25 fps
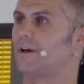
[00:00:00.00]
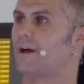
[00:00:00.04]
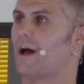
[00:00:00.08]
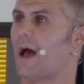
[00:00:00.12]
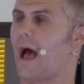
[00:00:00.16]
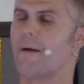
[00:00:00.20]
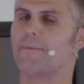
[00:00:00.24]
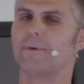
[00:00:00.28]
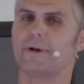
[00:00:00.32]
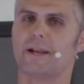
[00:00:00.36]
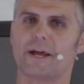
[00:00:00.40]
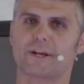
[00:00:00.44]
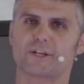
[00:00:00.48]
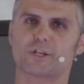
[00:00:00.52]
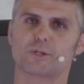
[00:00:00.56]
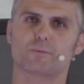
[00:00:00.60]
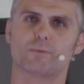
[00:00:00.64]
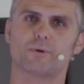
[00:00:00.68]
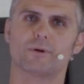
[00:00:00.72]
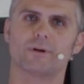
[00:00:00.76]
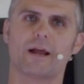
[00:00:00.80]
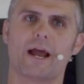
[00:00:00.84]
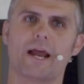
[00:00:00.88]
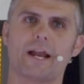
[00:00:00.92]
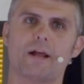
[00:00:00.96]
I'm an
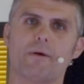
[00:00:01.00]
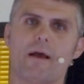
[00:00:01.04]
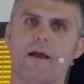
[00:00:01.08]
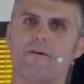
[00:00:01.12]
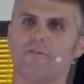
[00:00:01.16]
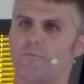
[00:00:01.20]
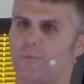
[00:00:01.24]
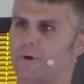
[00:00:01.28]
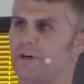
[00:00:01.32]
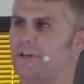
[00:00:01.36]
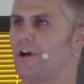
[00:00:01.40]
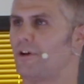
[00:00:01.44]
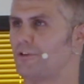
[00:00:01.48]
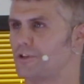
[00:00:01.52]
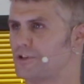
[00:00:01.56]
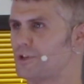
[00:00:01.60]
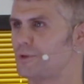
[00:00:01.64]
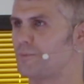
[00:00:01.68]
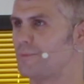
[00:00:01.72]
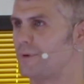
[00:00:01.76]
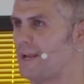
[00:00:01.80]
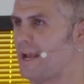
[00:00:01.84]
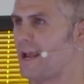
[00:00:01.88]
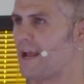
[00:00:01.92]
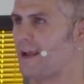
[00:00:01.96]
expert on how everybody else
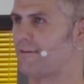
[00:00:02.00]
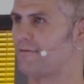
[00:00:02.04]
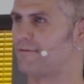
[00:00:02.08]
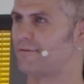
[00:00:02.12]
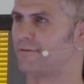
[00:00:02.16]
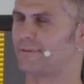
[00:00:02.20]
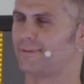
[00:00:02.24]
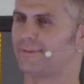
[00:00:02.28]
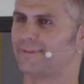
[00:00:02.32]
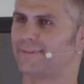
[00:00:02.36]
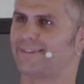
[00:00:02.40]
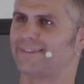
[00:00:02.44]
should behave.